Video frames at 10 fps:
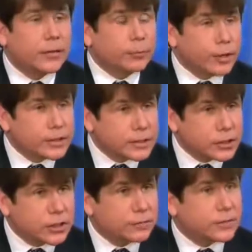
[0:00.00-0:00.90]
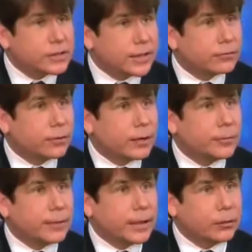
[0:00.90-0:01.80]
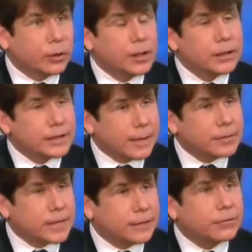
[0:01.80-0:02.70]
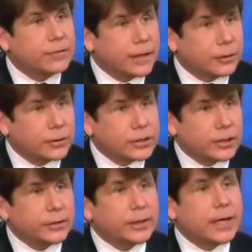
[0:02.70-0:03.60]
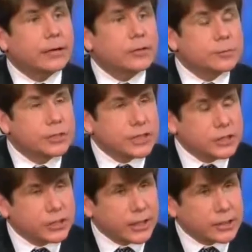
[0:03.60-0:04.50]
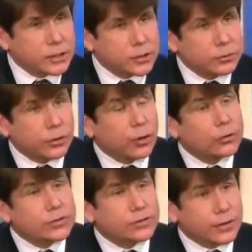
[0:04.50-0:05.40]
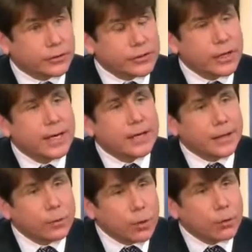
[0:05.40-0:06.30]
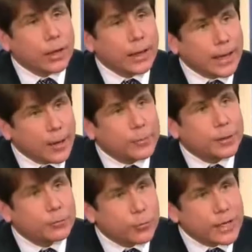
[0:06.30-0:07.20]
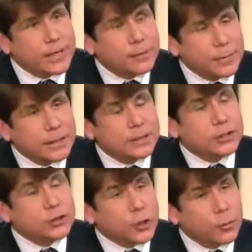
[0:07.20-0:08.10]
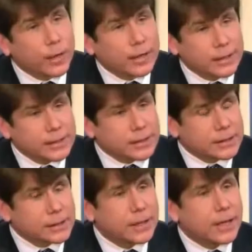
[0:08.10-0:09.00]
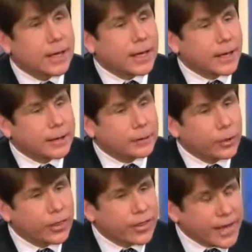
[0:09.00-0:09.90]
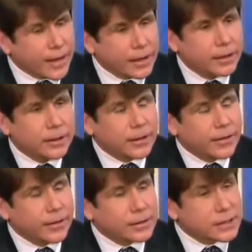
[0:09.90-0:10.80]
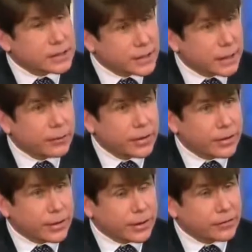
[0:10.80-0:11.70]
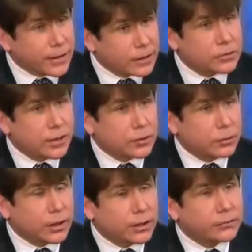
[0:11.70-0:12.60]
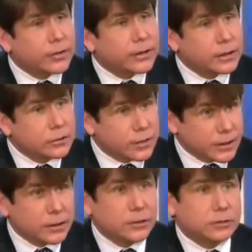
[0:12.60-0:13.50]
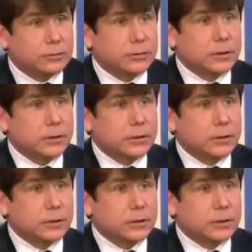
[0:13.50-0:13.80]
the President's Chief of Staff, Rahm Emanuel, top staffer Valerie Jarrett, Congressman Jesse Jackson Jr., and a host of others. They won't allow me to bring them in to show my innocence. And with that, it's a scary thing. And if they can do that to a governor, they can do that to you.